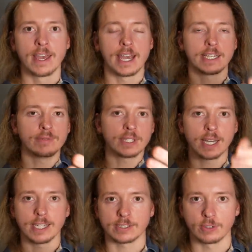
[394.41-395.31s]
And even the
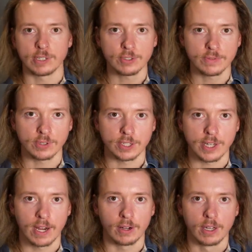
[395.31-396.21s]
guys that are introverted
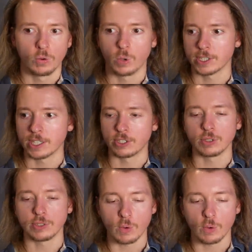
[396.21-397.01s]
now, what do they do?